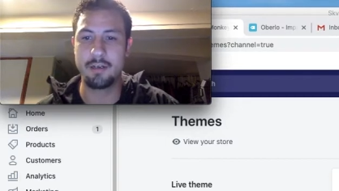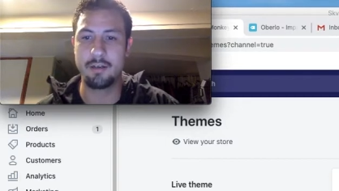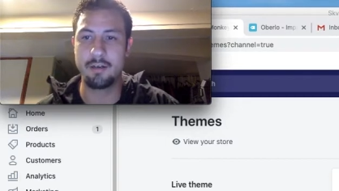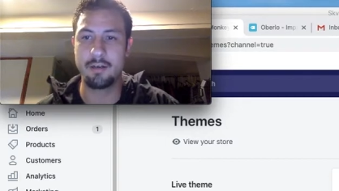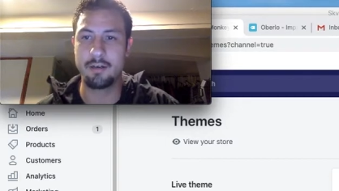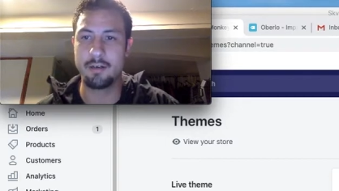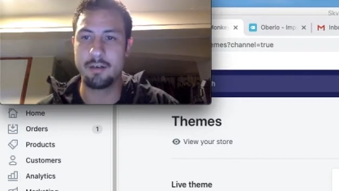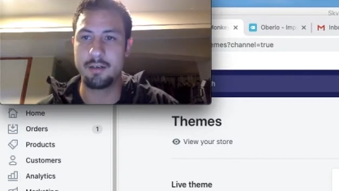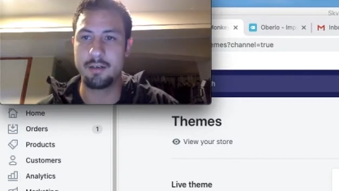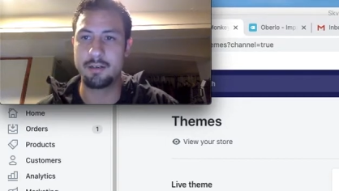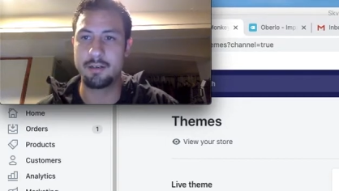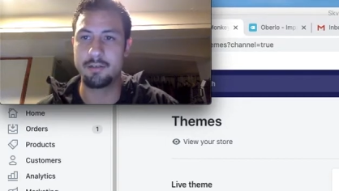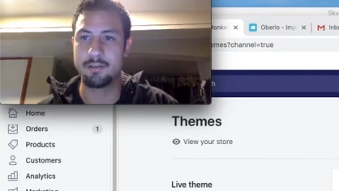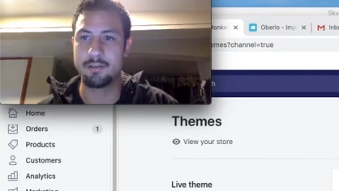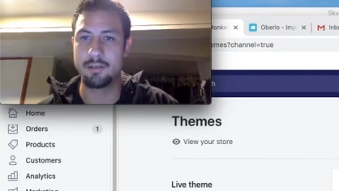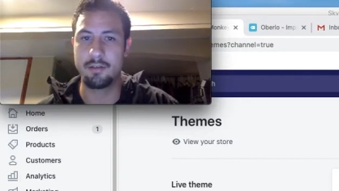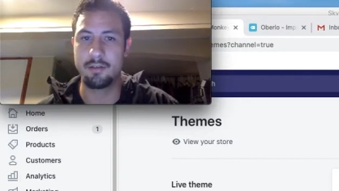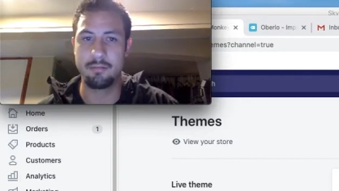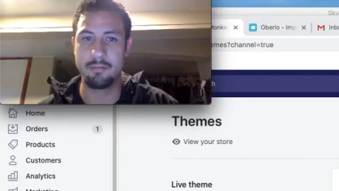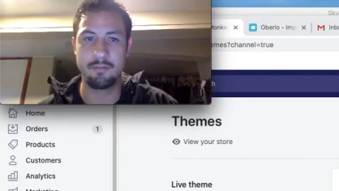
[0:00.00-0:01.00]
on your
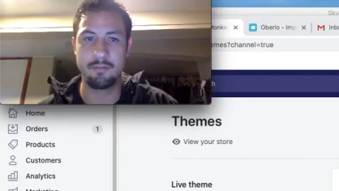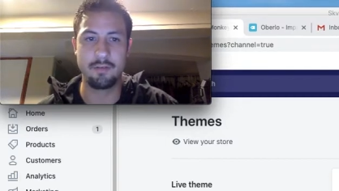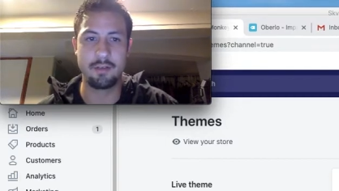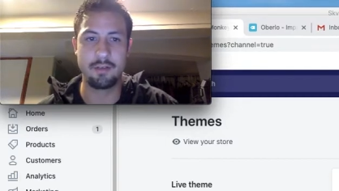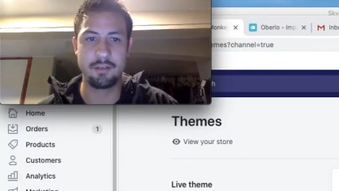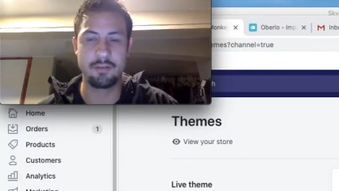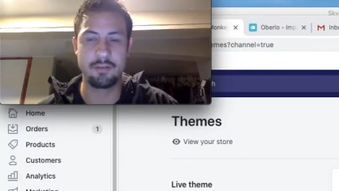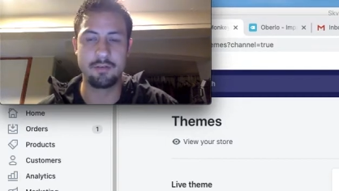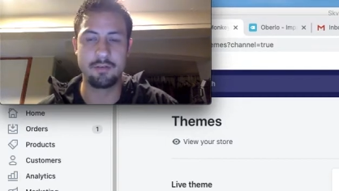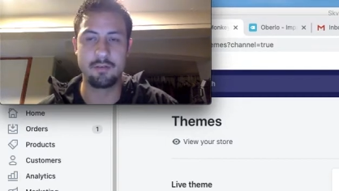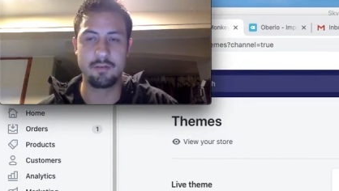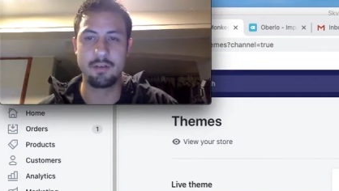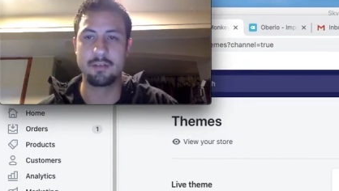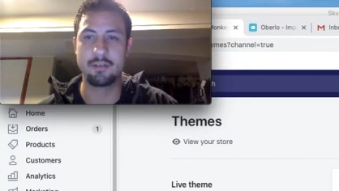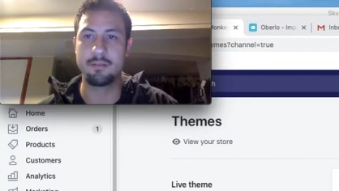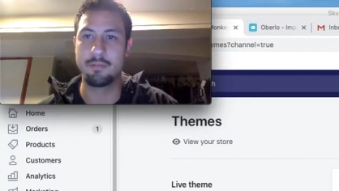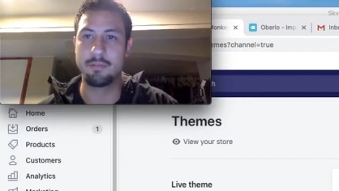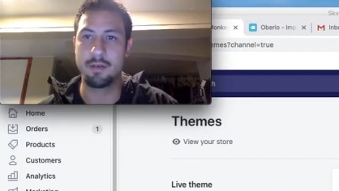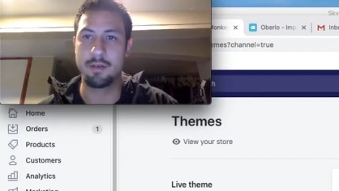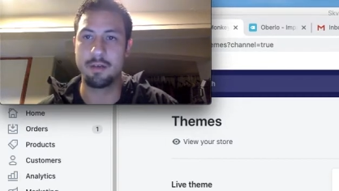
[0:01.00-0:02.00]
Shopify store at
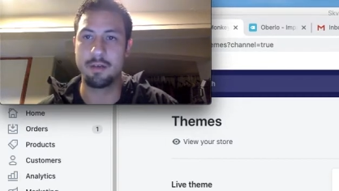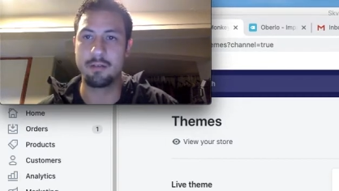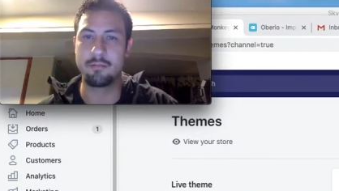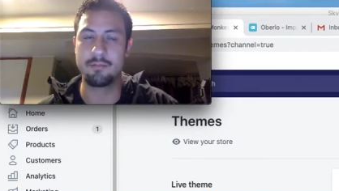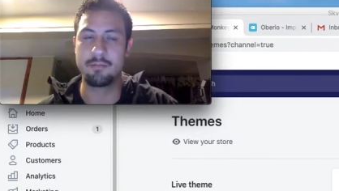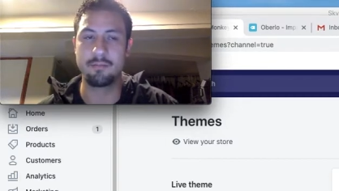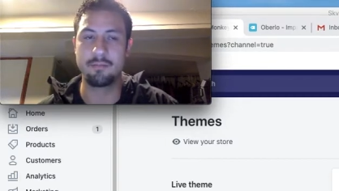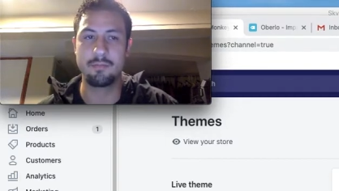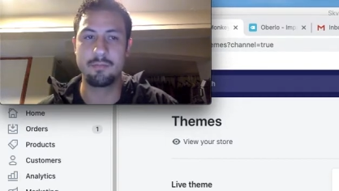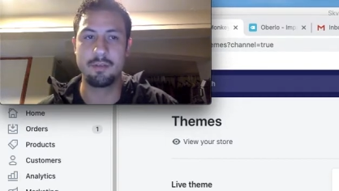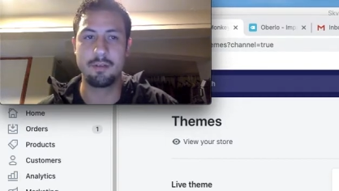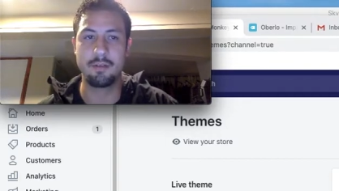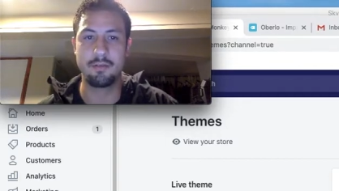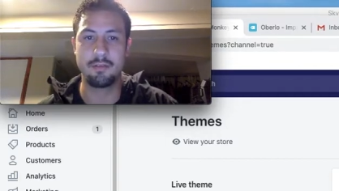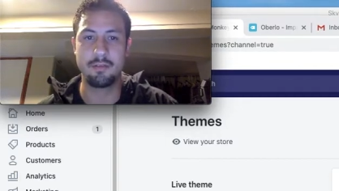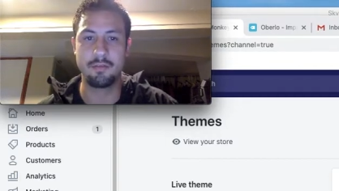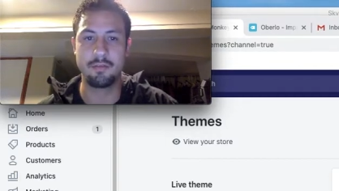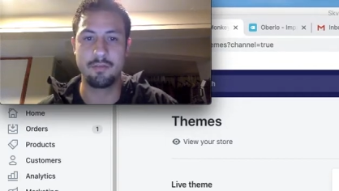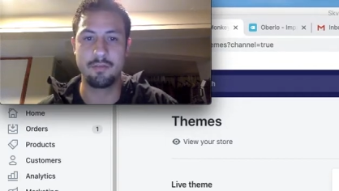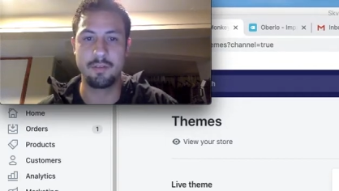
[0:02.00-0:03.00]
the bottom of
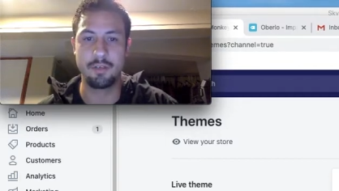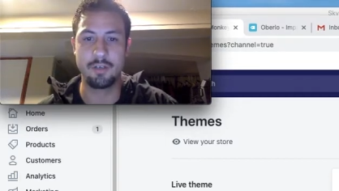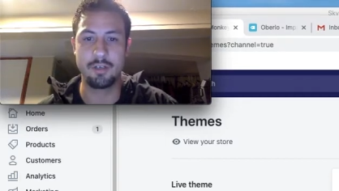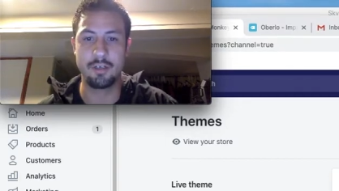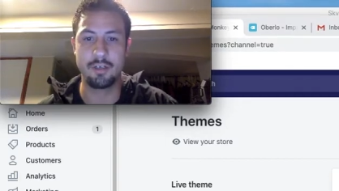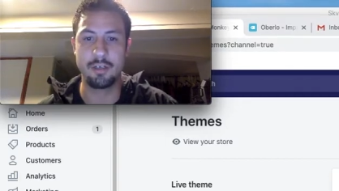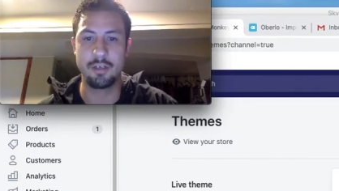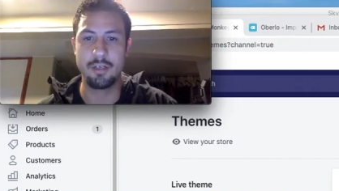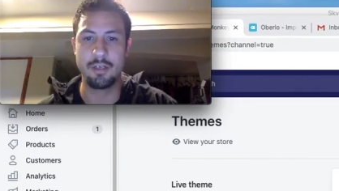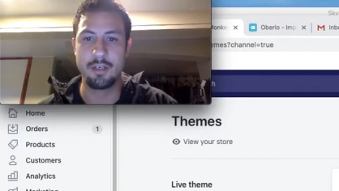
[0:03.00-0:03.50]
the footer.